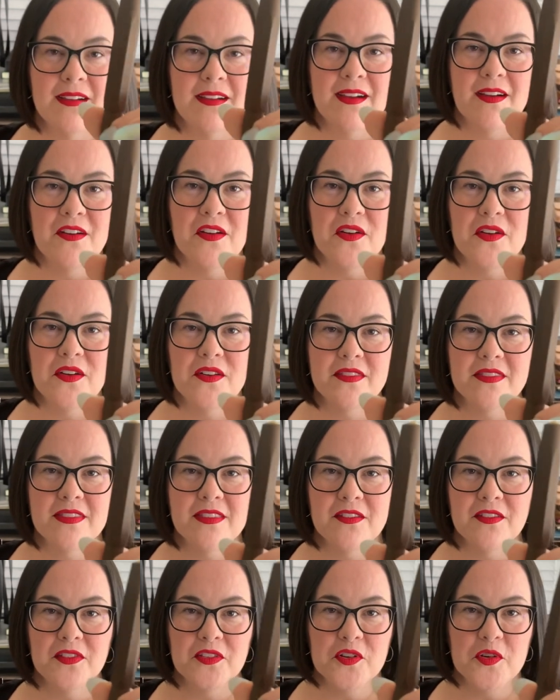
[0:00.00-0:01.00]
are
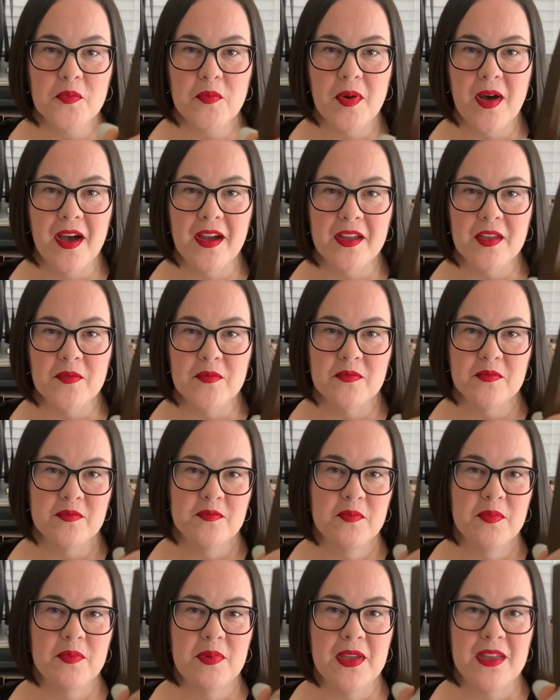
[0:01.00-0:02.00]
their little pocket
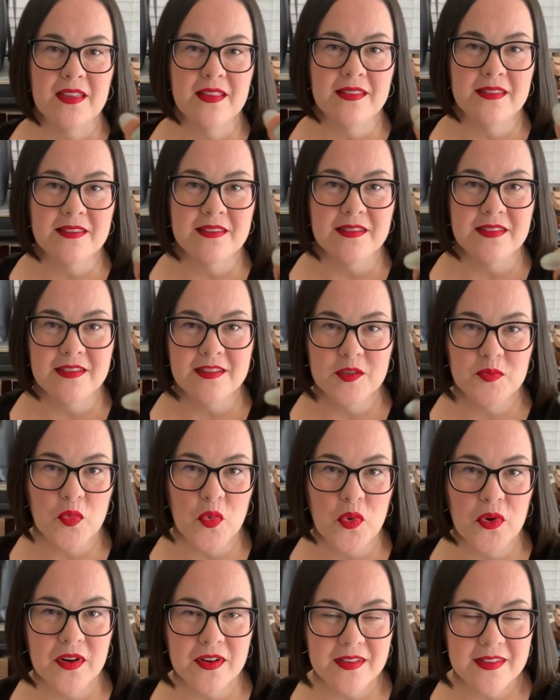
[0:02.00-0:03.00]
pens, the
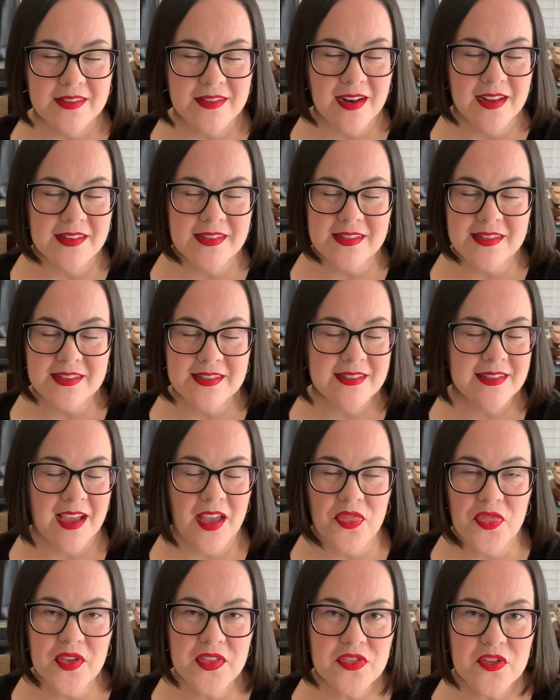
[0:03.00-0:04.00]
sports, and I
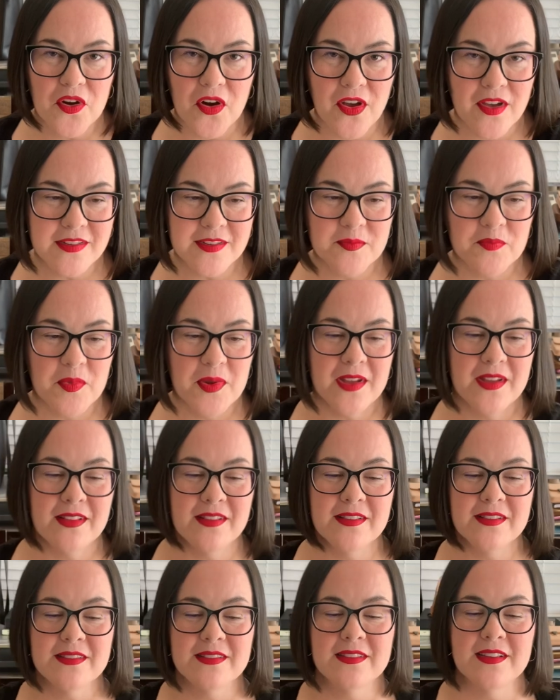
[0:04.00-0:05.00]
think they're awesome
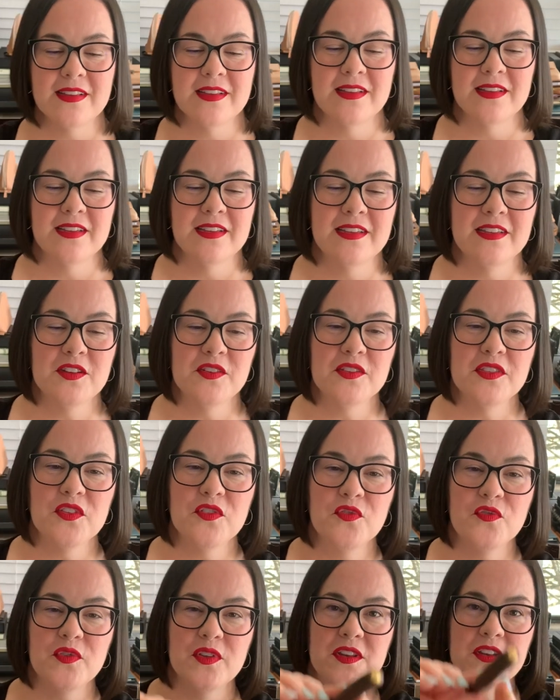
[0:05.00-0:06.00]
pens. Here at the
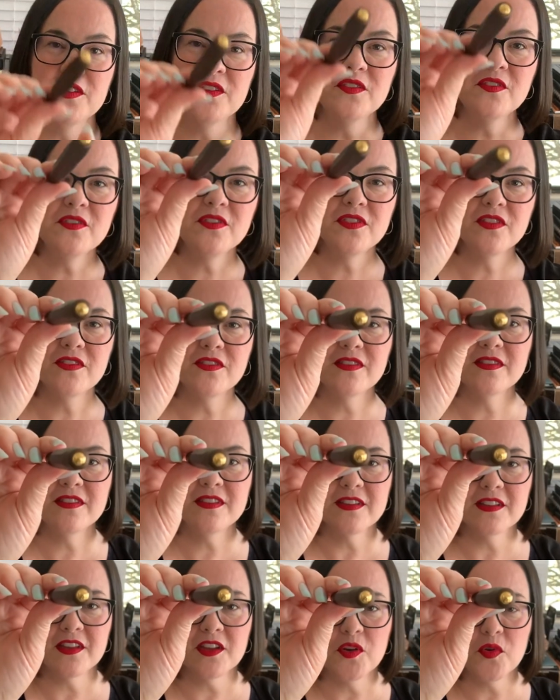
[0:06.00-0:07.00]
finial, there's
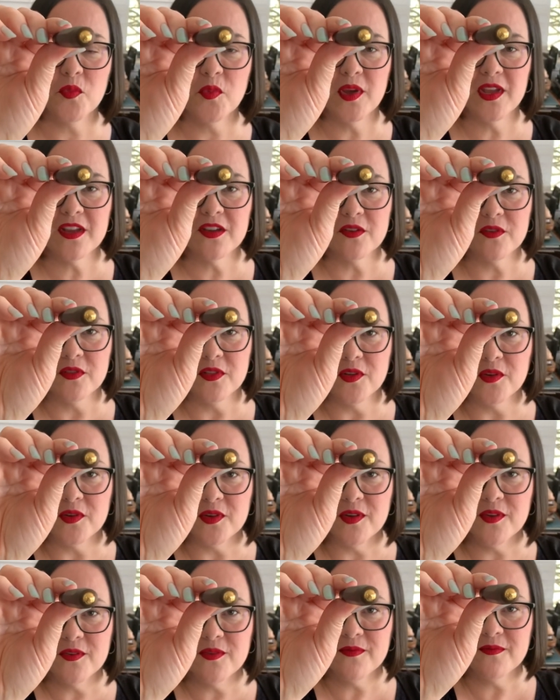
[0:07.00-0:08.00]
the Kaweco
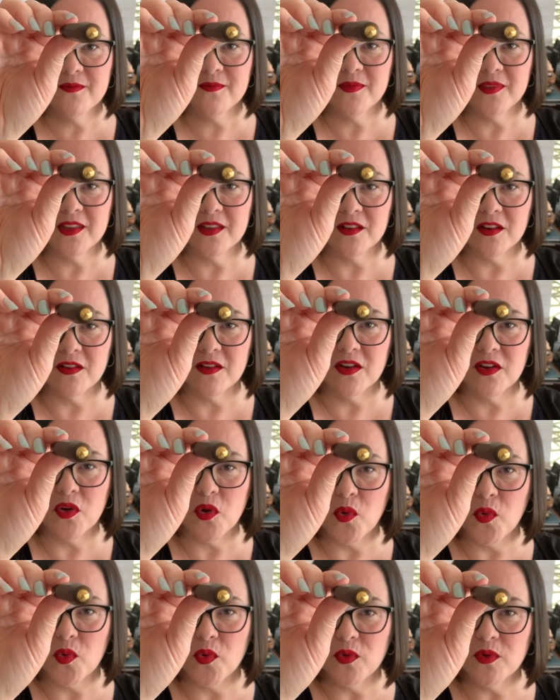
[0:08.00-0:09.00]
logo in
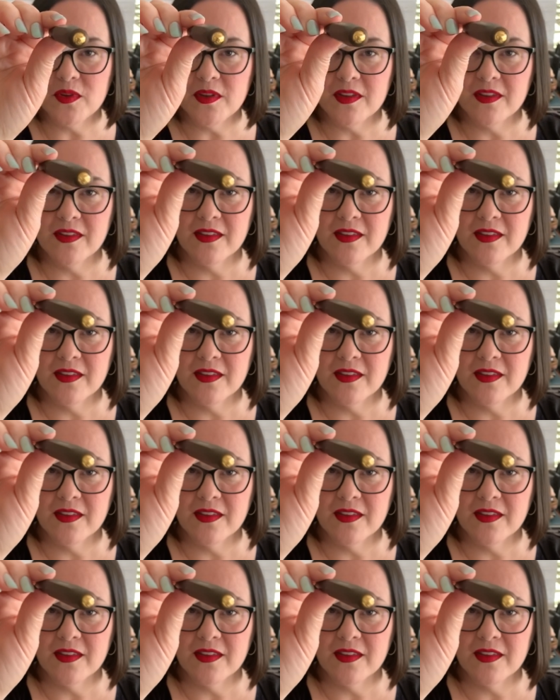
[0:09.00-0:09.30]
gold.